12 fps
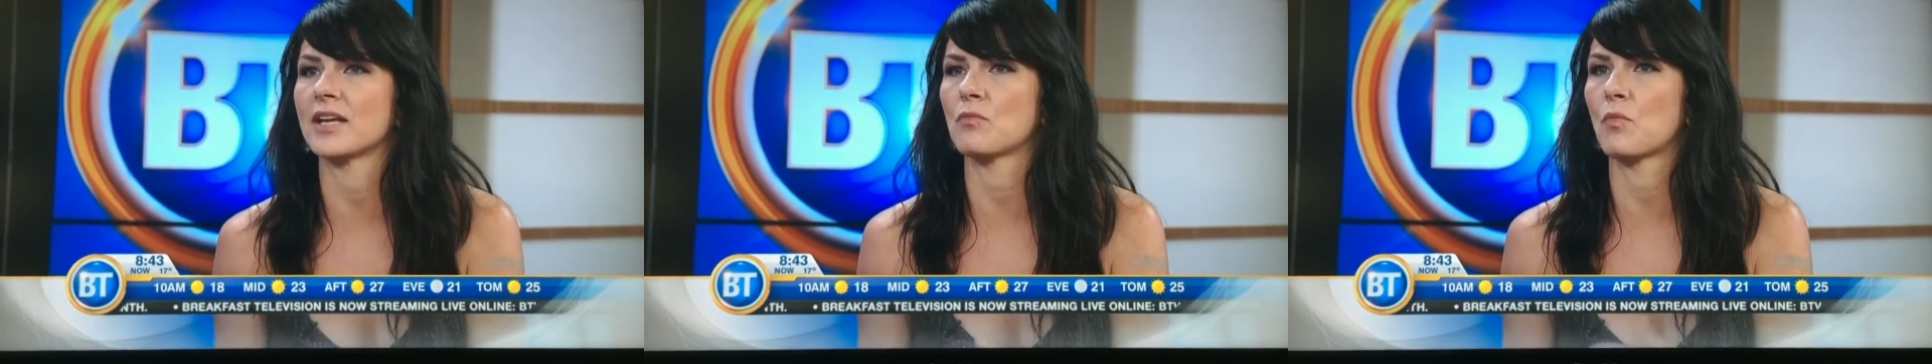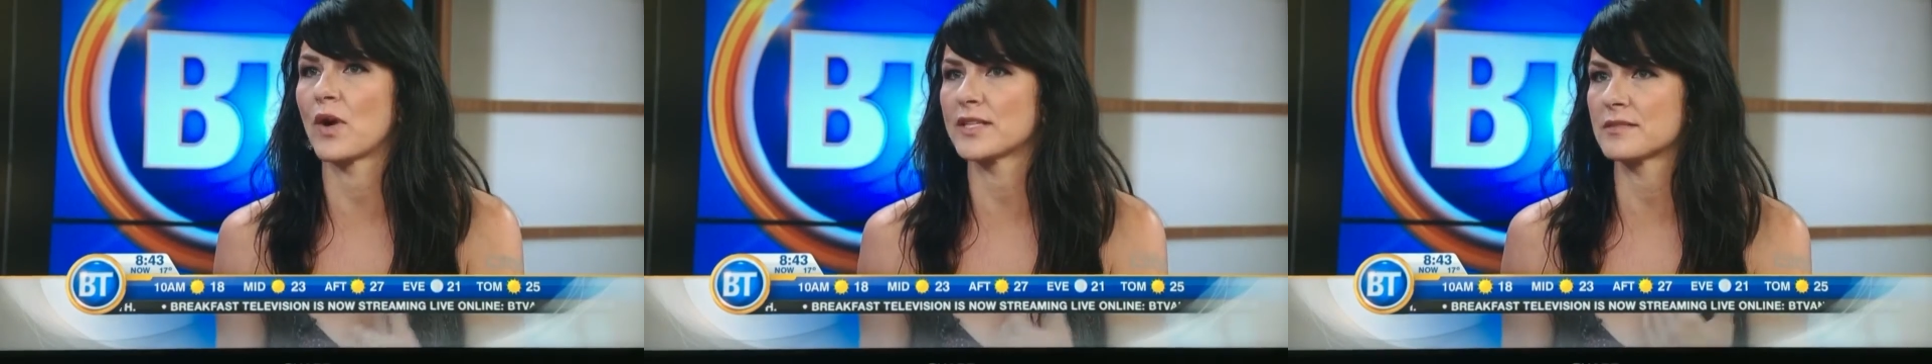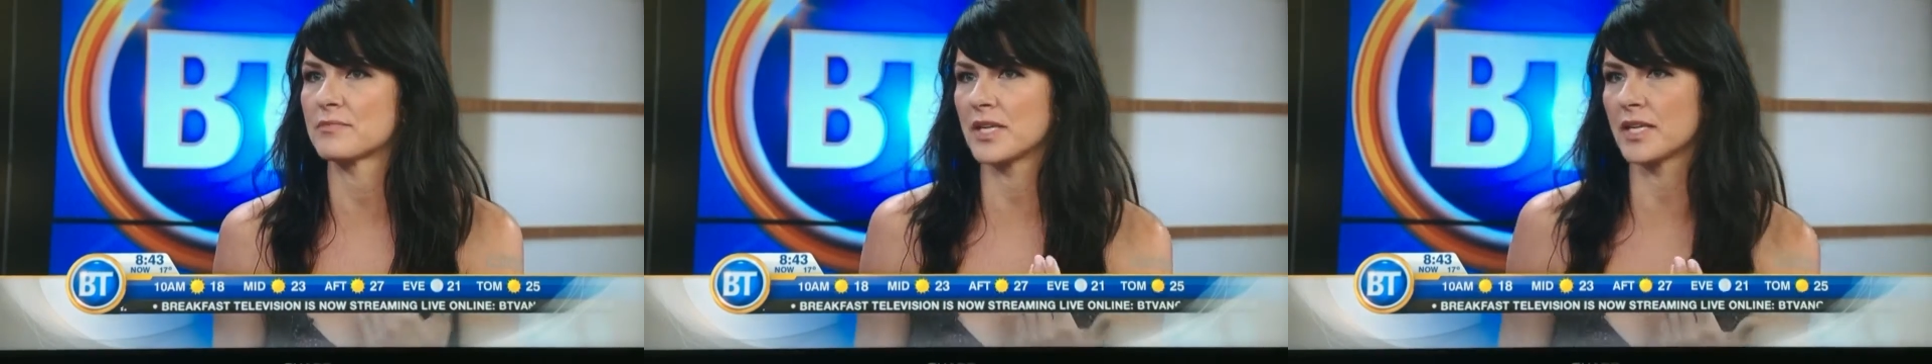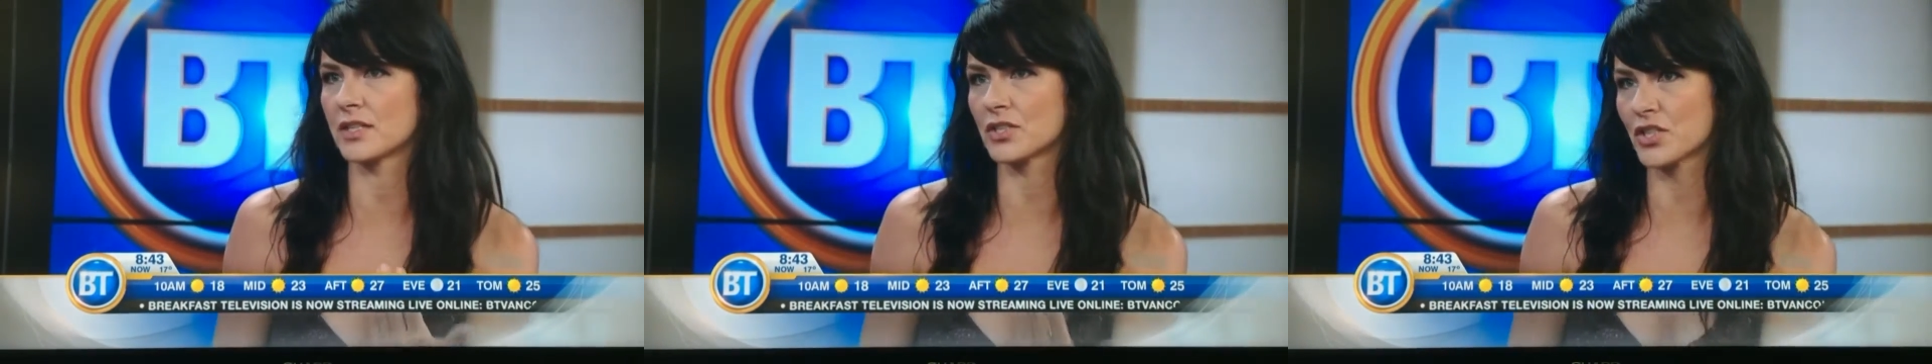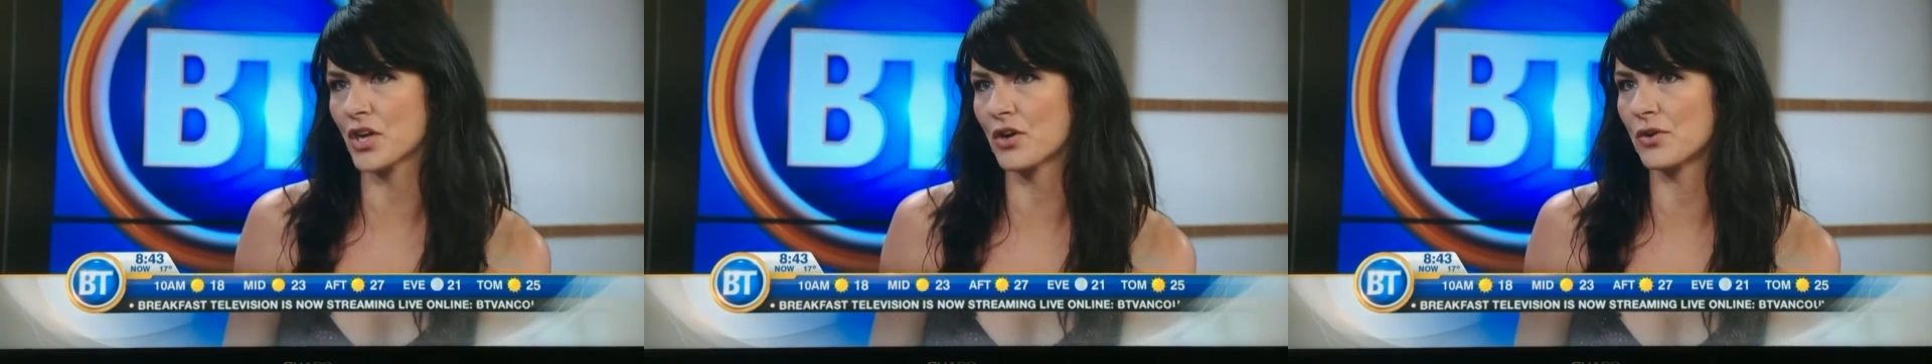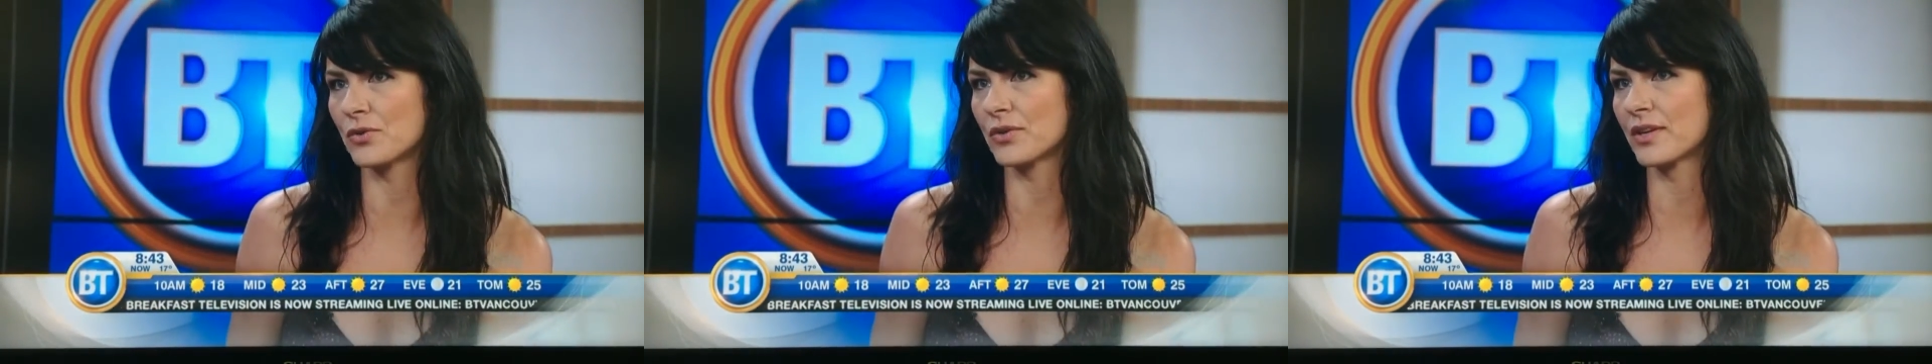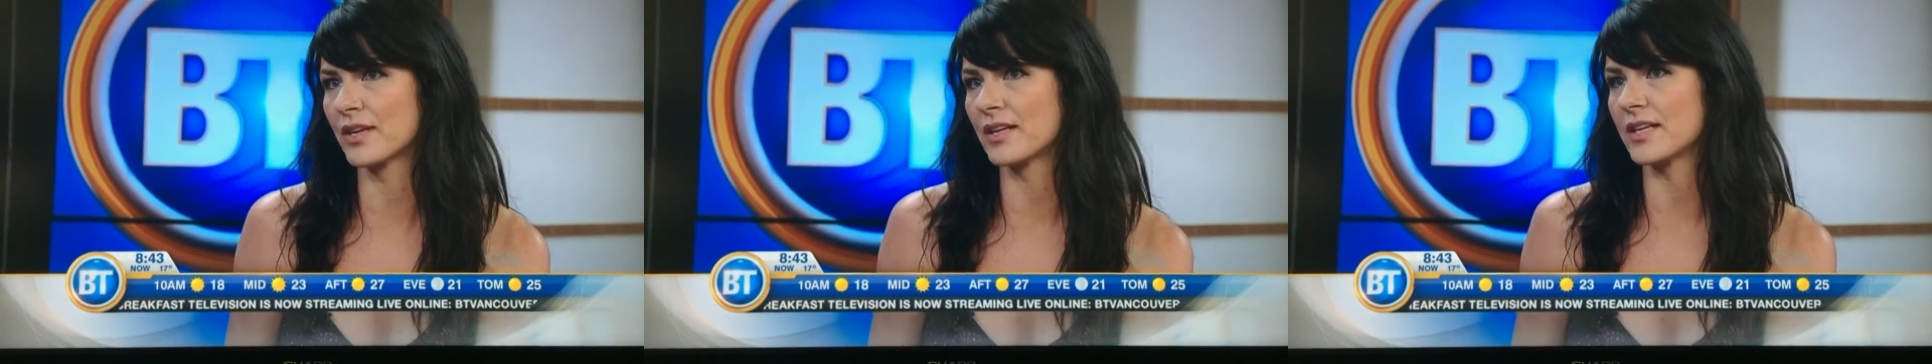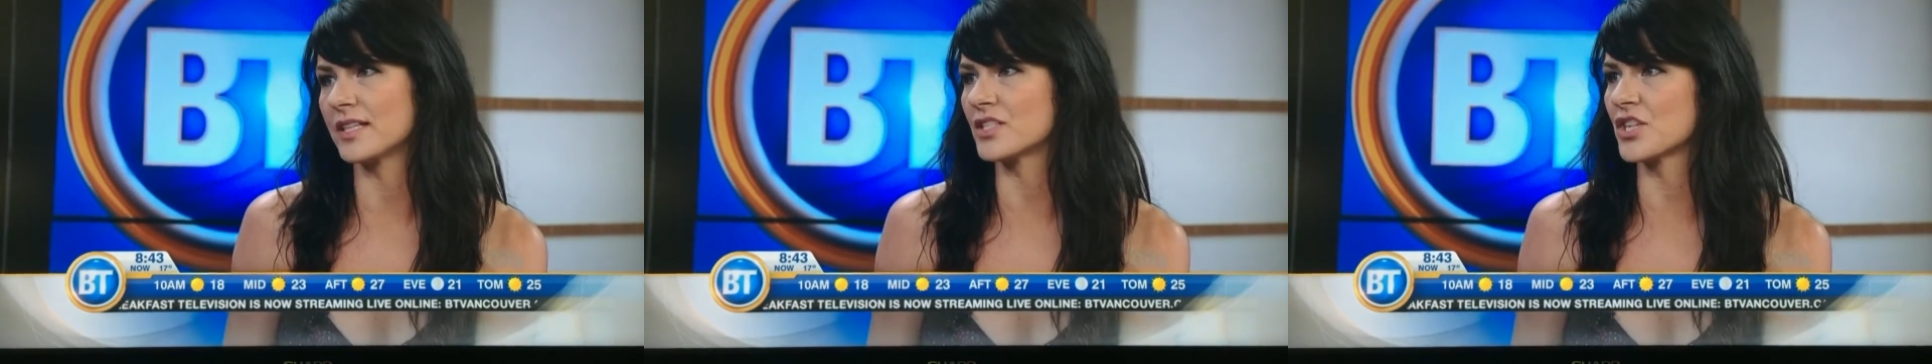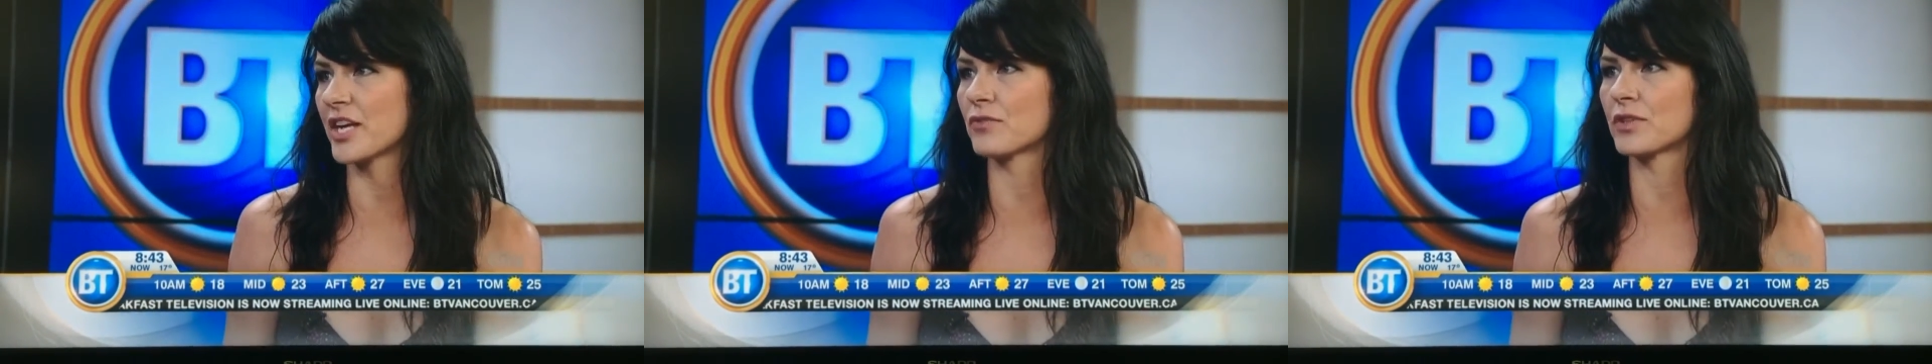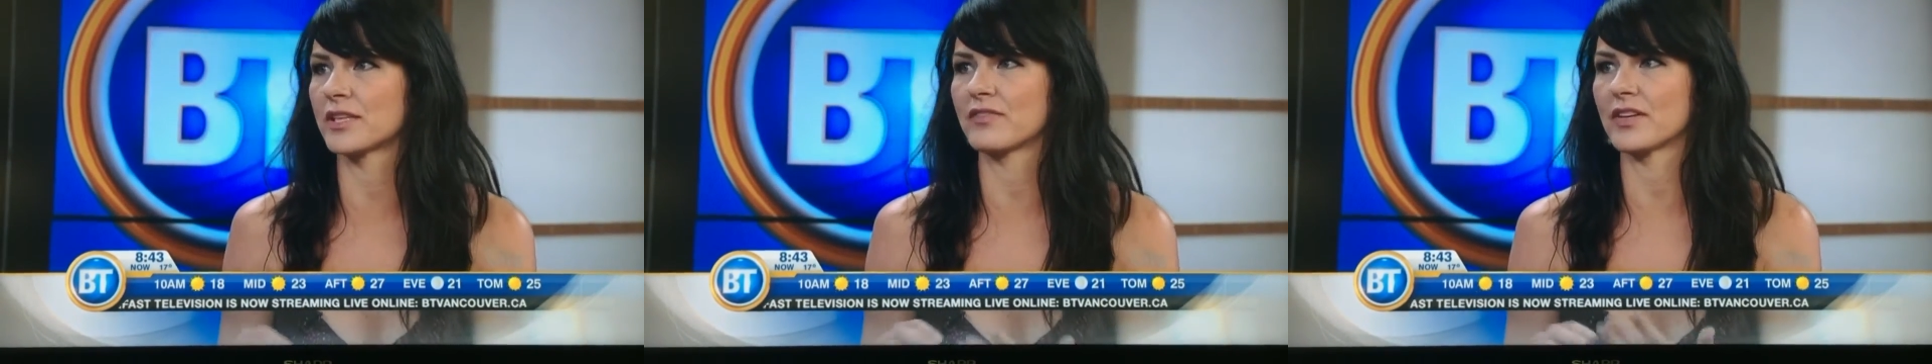and what's being shown is generally